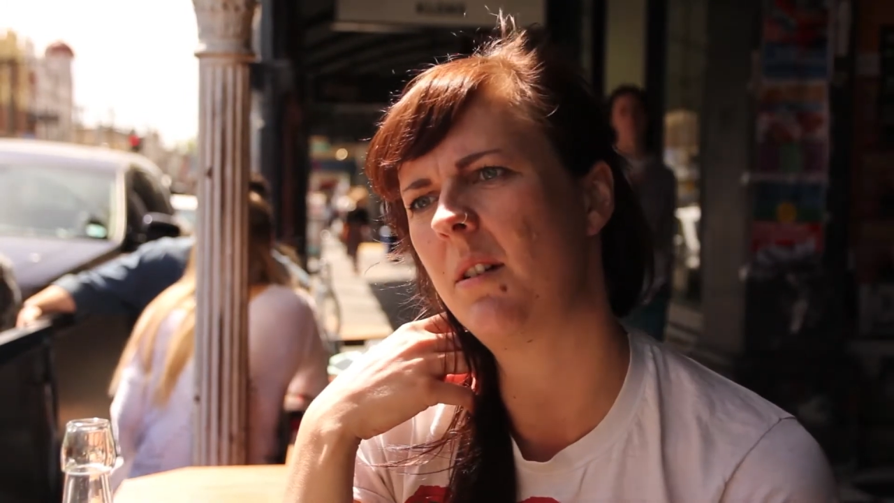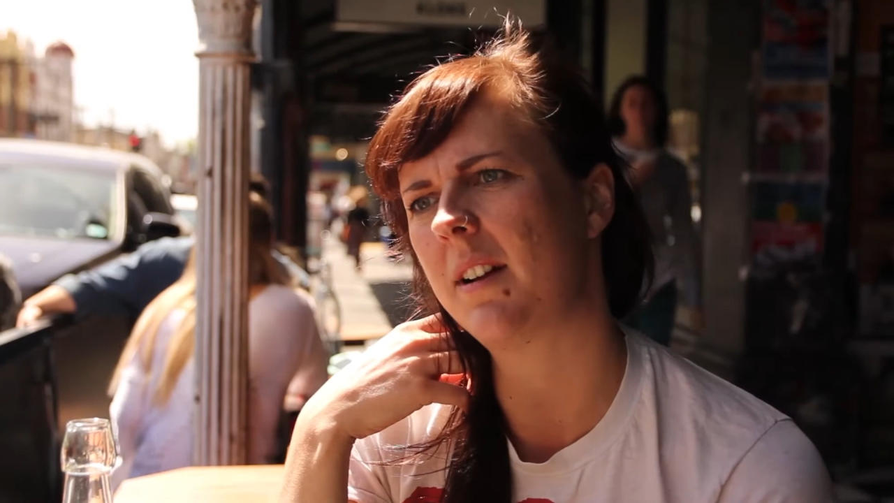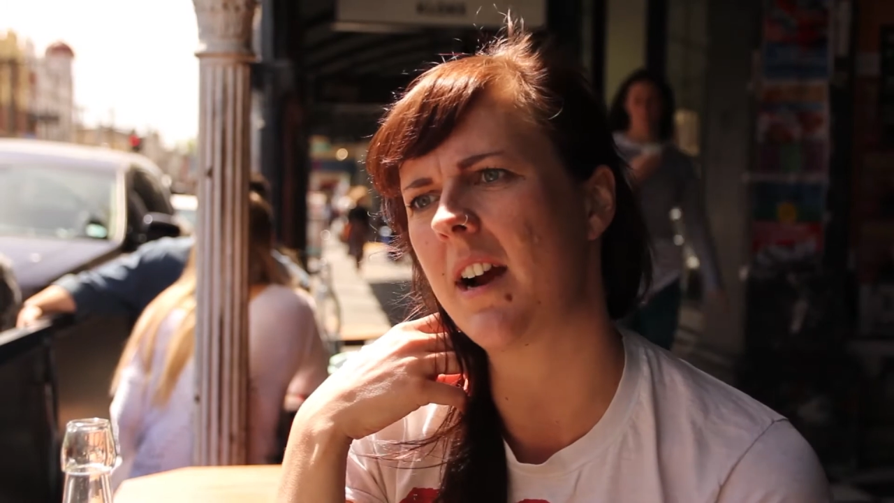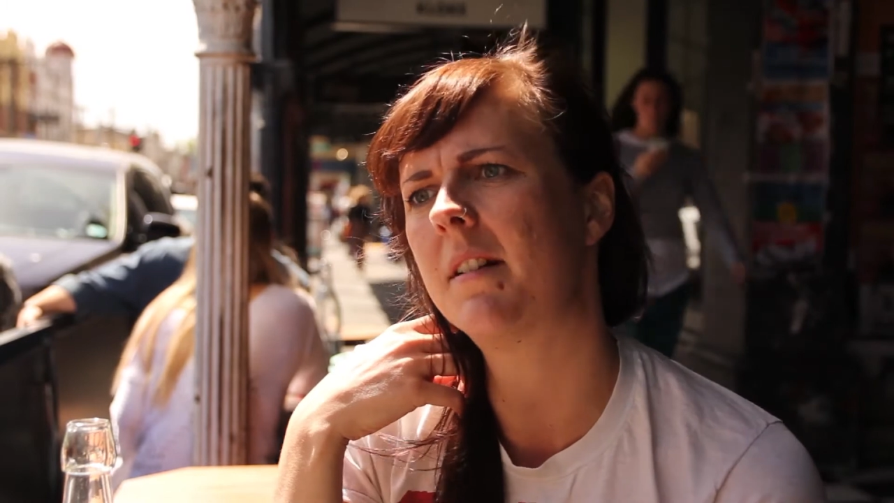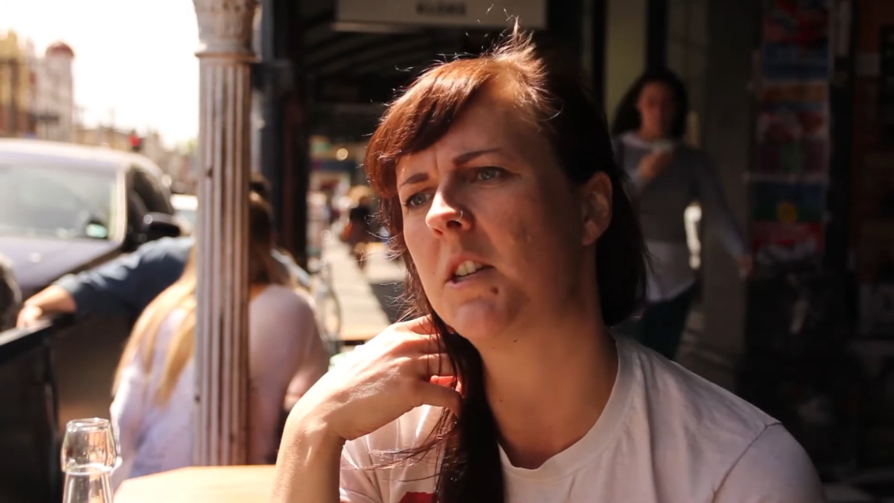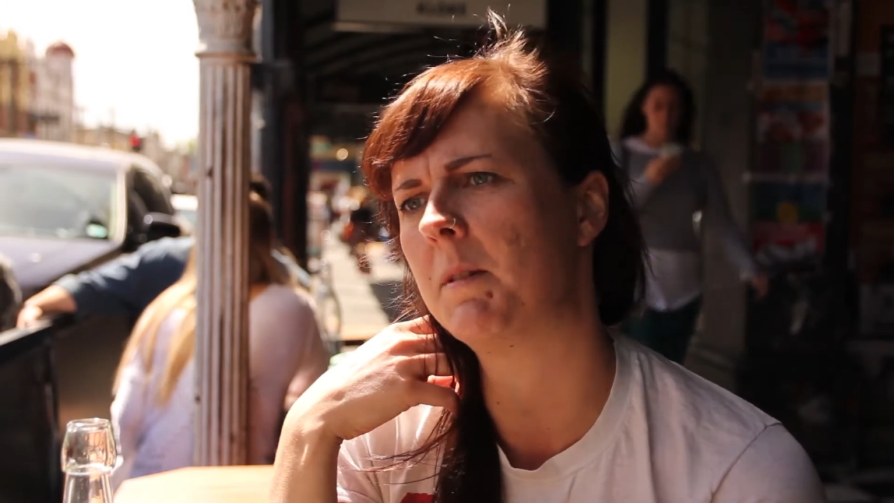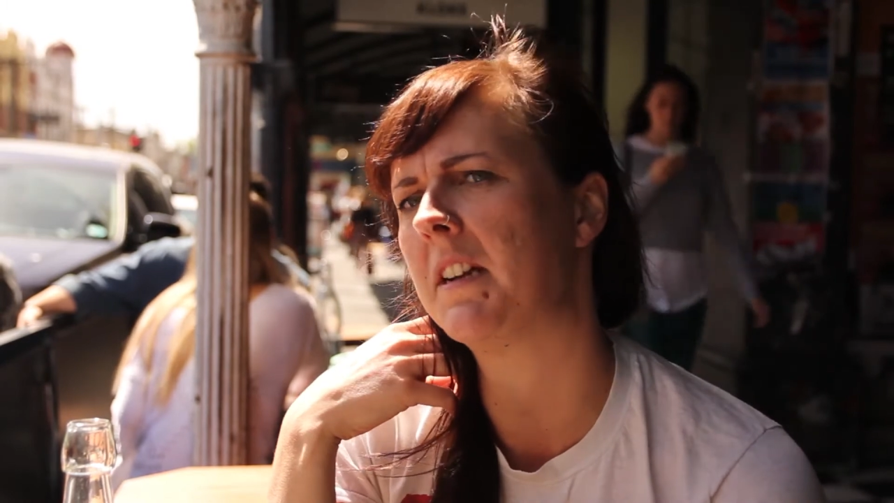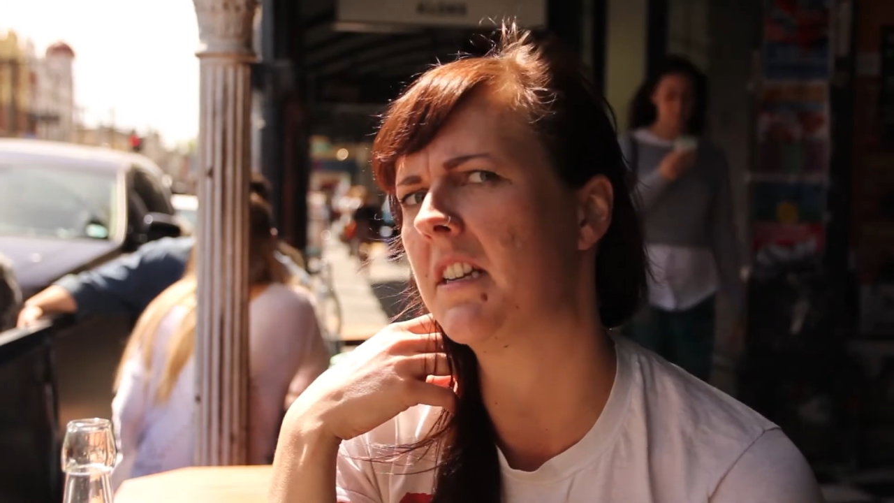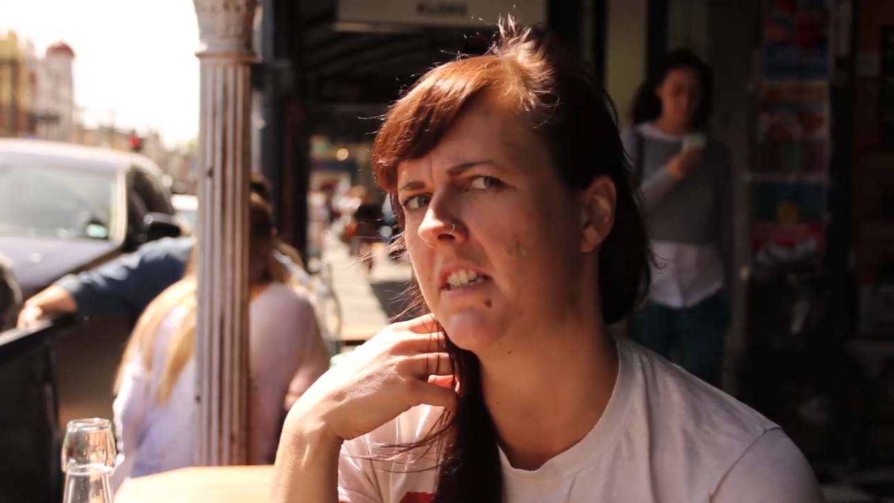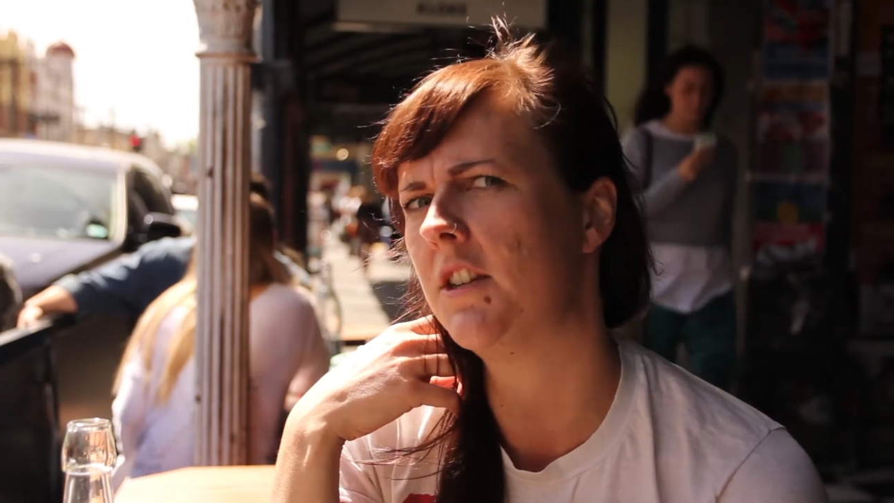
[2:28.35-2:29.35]
encouraged me
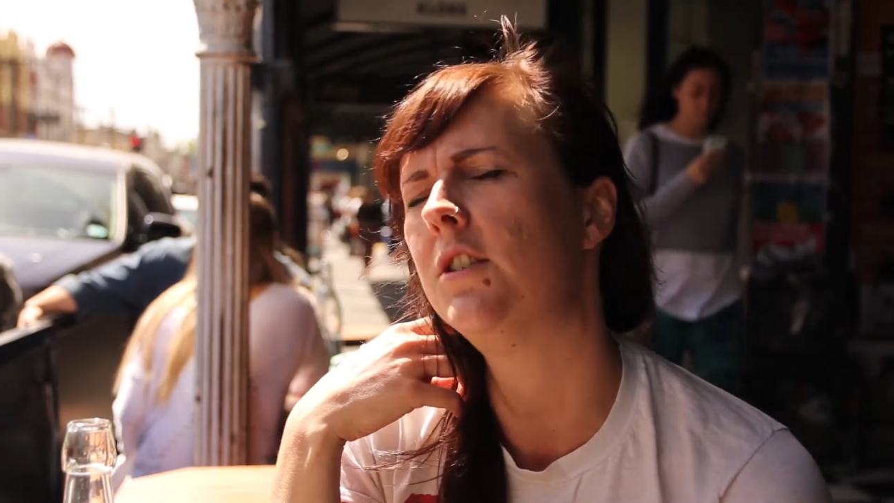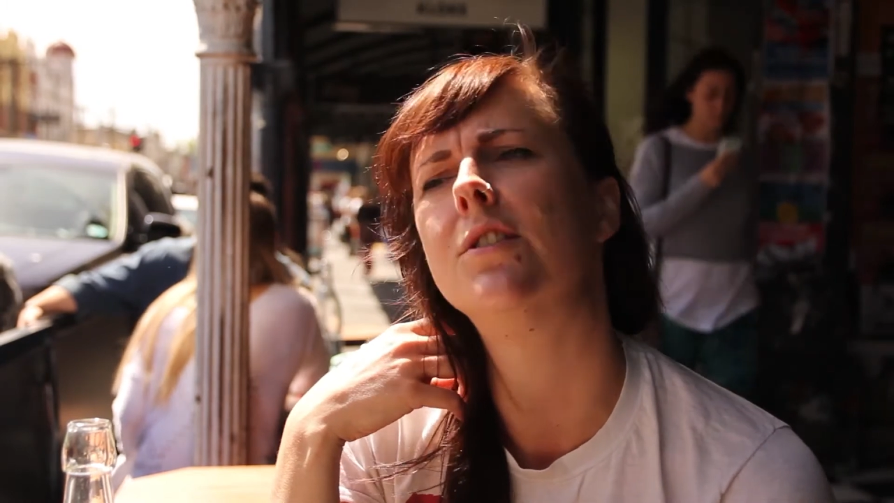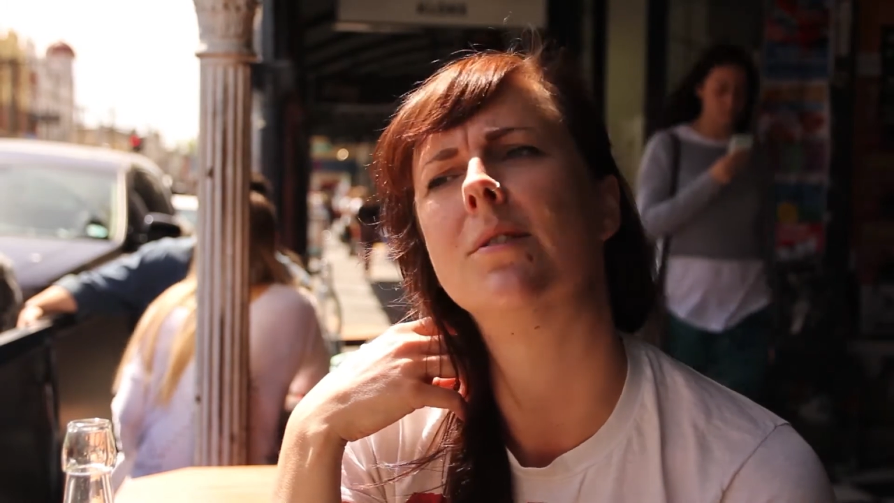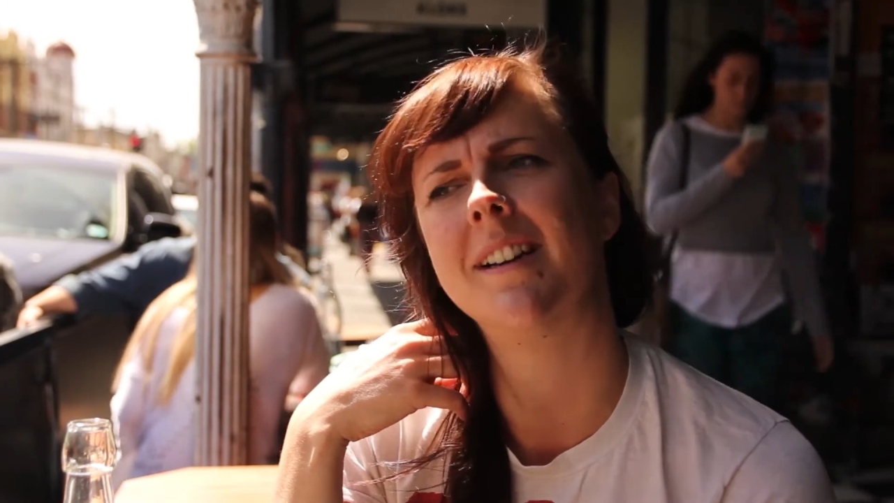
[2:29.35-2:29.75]
to continue to do